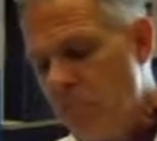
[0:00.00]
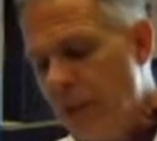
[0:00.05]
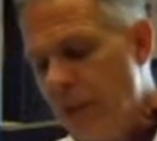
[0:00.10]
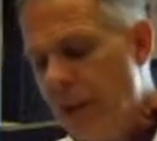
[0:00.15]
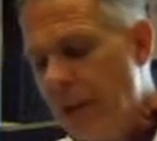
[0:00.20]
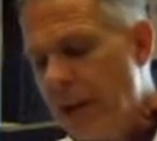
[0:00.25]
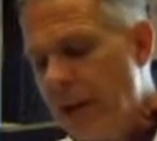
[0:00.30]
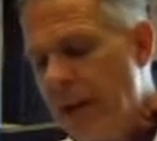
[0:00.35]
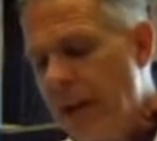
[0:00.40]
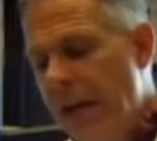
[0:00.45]

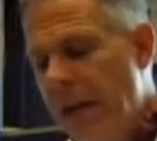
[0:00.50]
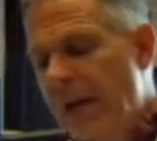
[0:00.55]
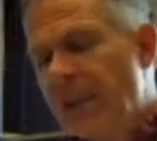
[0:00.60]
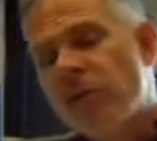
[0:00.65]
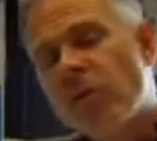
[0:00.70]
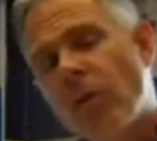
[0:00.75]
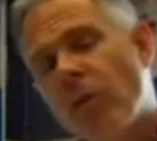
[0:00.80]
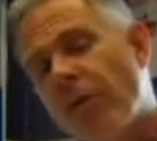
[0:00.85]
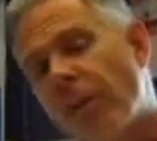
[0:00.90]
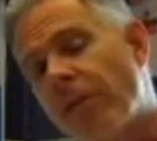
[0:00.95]
All right?
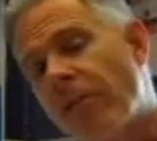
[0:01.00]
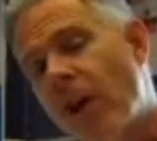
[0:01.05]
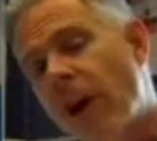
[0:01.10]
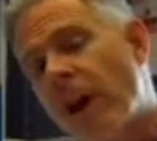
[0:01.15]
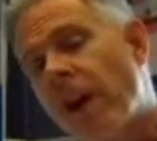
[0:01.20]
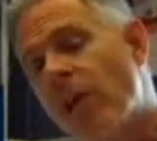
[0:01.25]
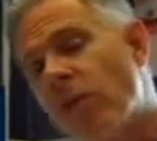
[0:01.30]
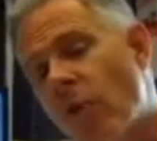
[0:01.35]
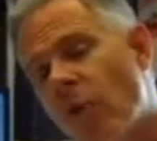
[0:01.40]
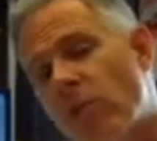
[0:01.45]
So if they've got
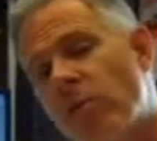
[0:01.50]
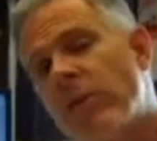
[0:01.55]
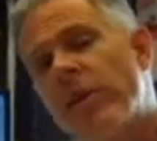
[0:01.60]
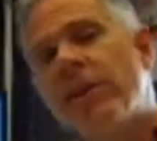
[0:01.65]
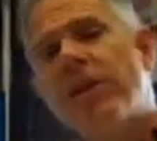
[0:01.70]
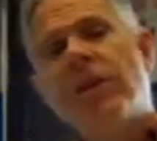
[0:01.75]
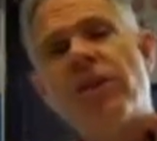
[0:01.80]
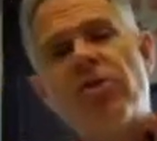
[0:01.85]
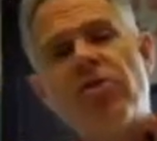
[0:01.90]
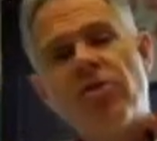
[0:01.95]
a known
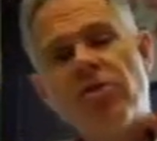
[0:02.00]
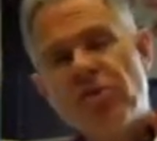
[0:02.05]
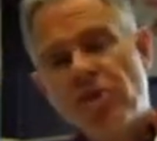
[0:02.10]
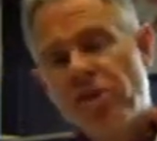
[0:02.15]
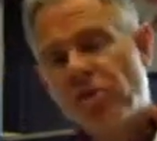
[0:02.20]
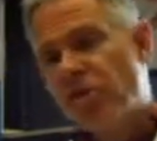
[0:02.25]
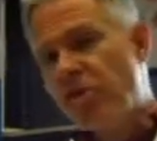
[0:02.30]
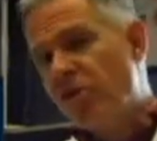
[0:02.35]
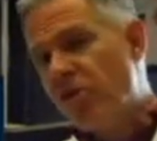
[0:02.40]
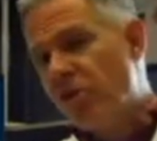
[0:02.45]
condition such
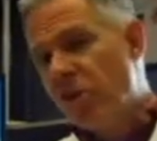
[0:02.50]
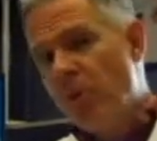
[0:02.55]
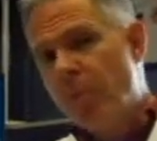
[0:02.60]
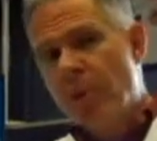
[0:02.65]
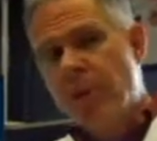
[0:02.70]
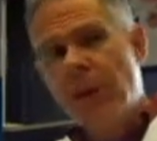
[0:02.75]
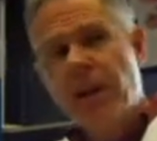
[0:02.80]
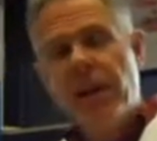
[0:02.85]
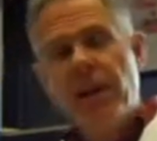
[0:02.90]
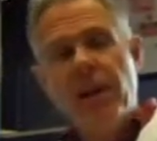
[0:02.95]
as
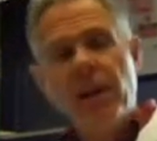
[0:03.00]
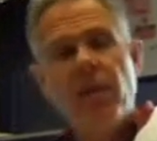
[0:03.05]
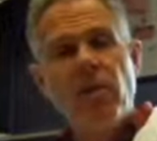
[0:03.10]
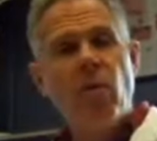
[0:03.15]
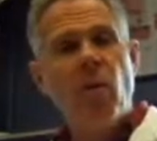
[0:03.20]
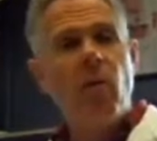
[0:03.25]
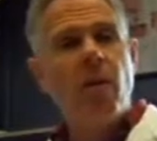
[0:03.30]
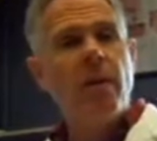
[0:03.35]
COPD,